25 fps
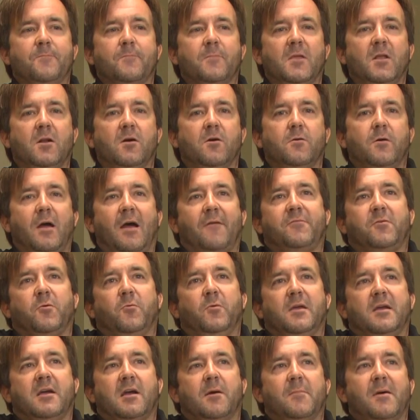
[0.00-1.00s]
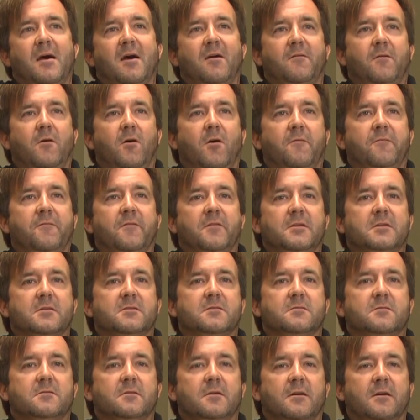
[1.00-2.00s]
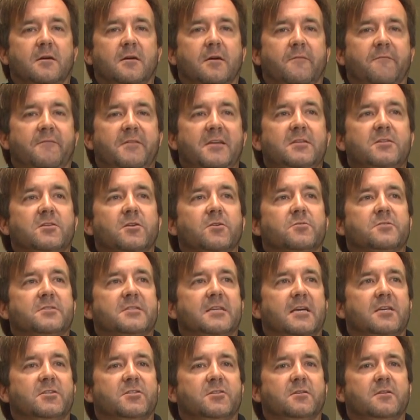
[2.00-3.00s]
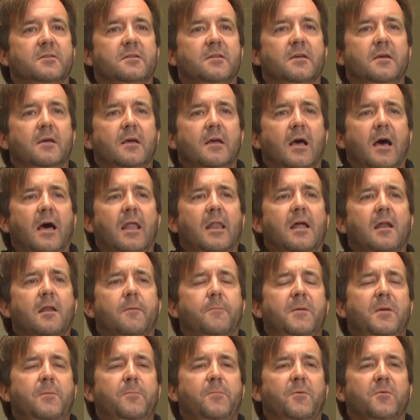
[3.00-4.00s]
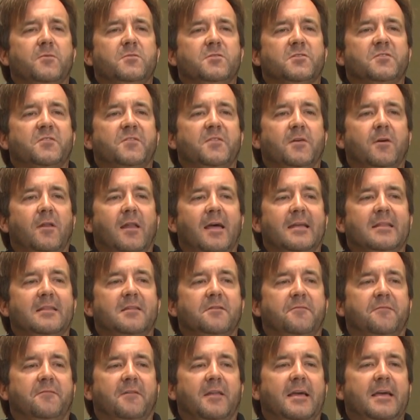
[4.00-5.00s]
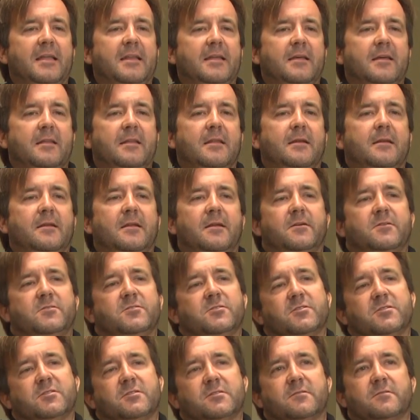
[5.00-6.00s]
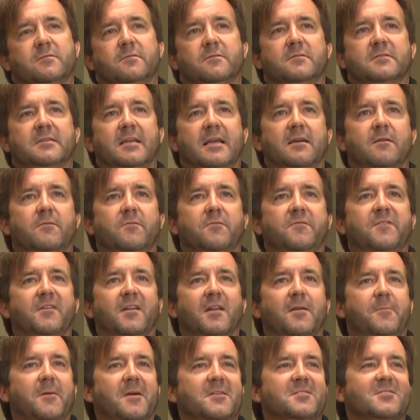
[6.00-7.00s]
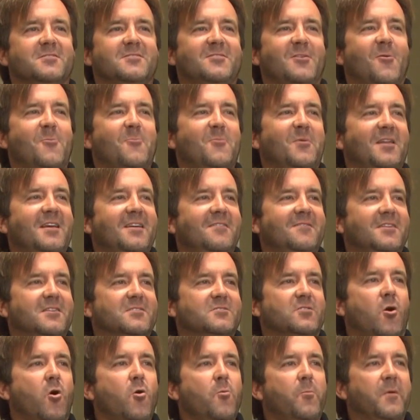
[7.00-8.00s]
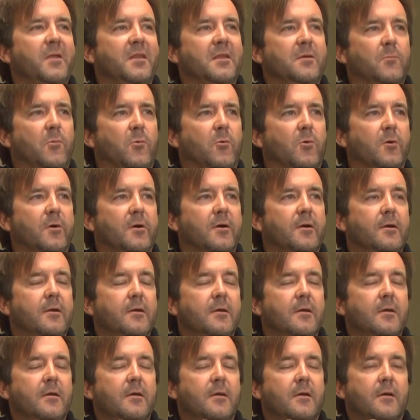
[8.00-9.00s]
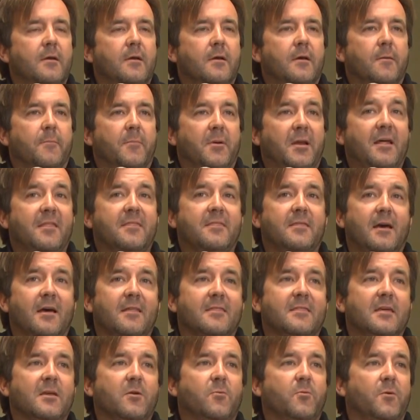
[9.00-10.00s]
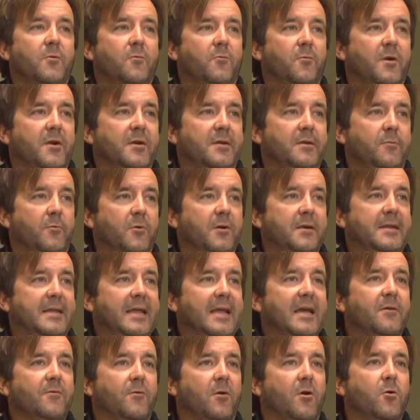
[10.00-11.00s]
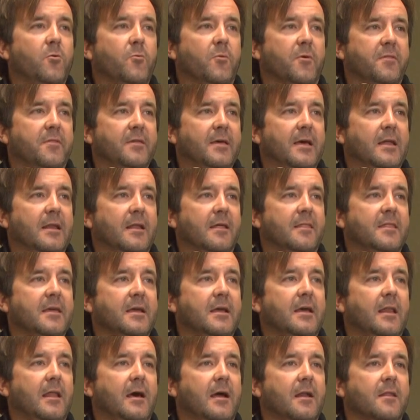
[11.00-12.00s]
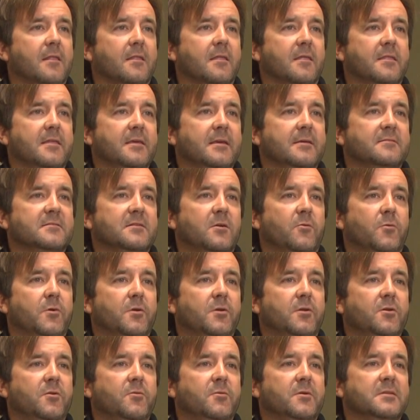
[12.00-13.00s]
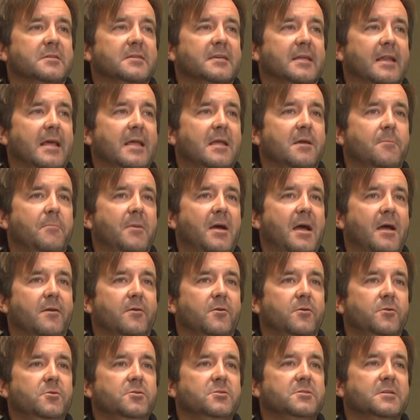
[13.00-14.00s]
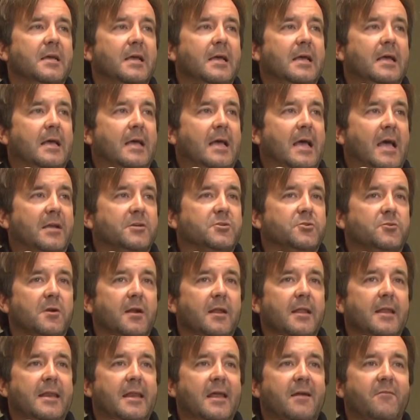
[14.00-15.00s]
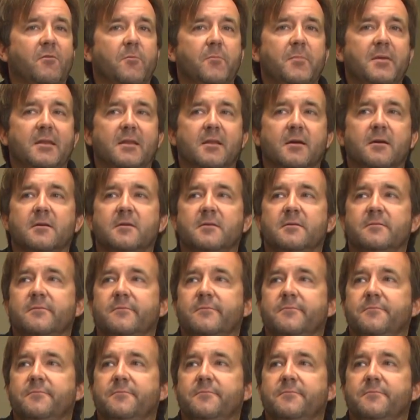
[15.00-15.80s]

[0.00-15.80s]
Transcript: you know, after we come out off of this veto session, a lot of people just feel like deflated, and they're just saying, Phillip, I just don't believe there's hope anymore. But I think we're dead wrong with that. I think a lot of the things that we're doing today in Baton Rouge has really never been done.